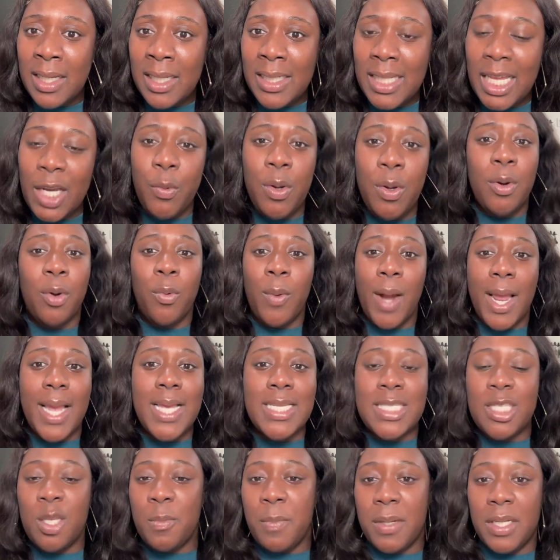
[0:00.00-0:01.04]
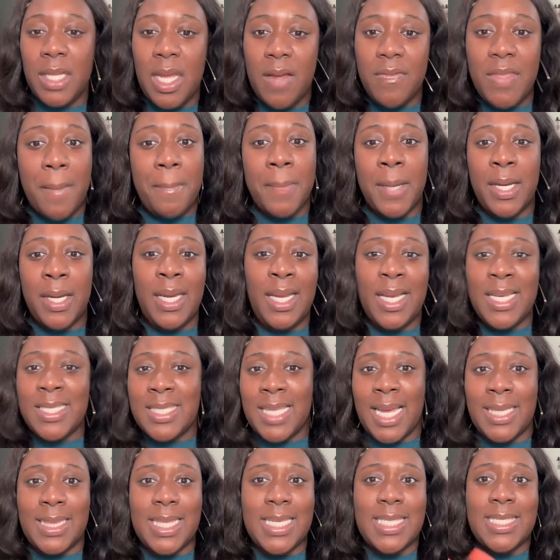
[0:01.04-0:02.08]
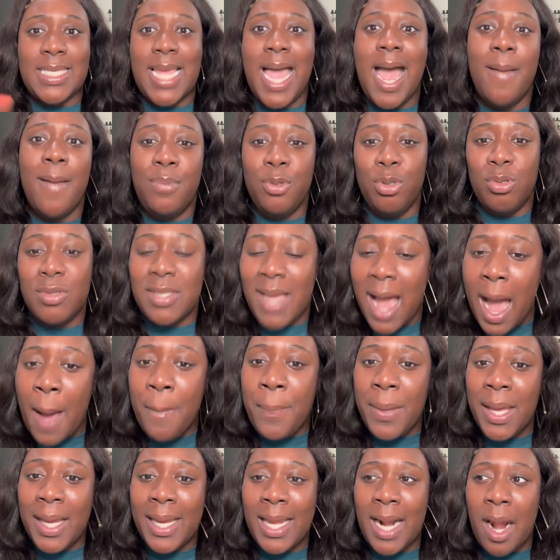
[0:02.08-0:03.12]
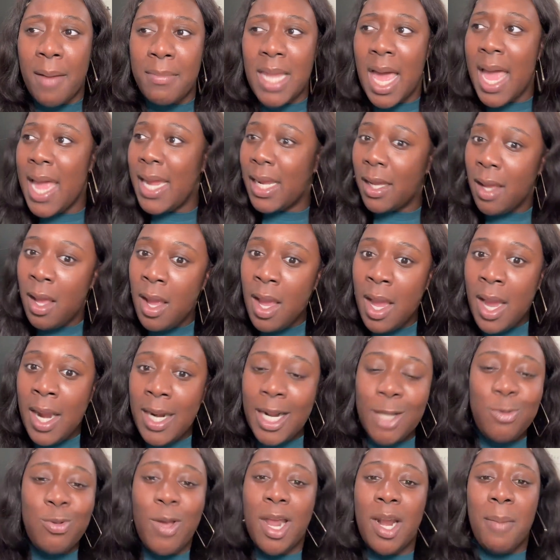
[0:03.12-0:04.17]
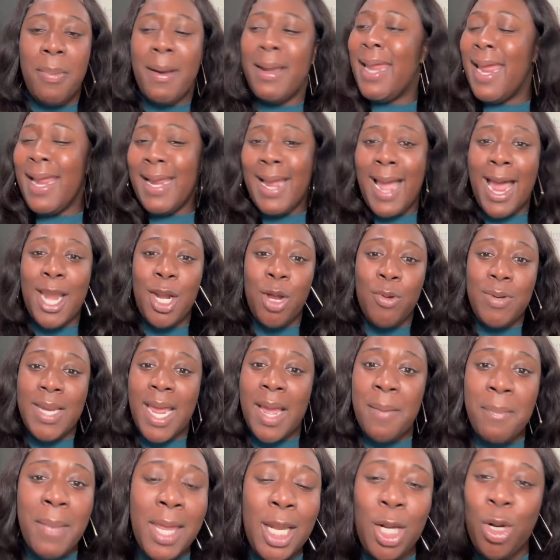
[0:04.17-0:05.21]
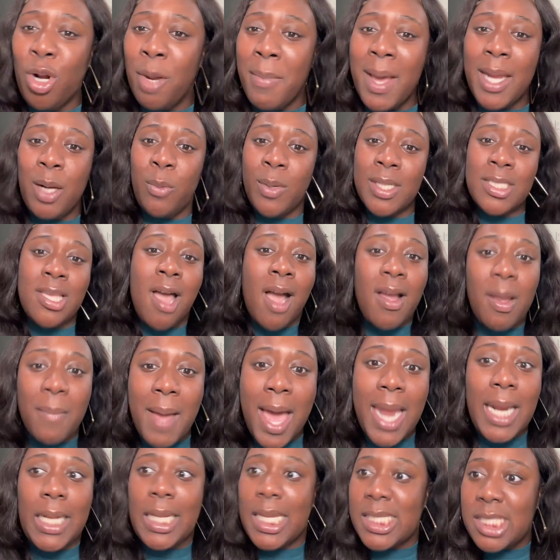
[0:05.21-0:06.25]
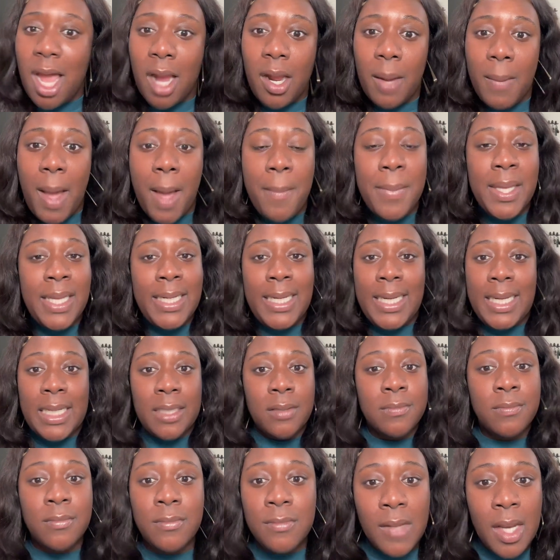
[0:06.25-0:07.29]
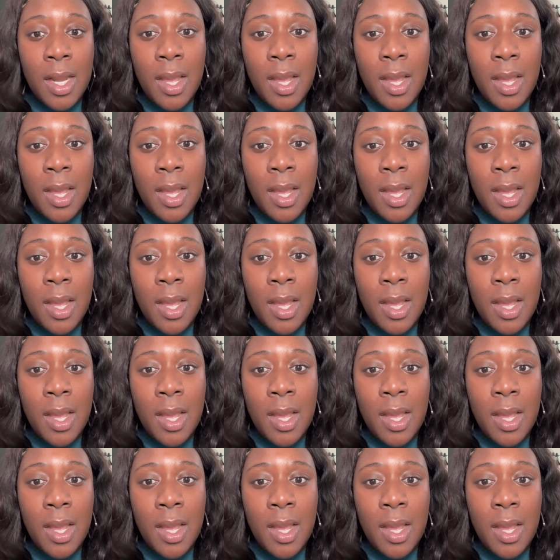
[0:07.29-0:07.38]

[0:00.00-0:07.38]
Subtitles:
Like, we were raised to believe that money is like this taboo topic. And I'm like, that's why nobody ain't got no damn money. No, nobody want to talk about it. Let's talk about money.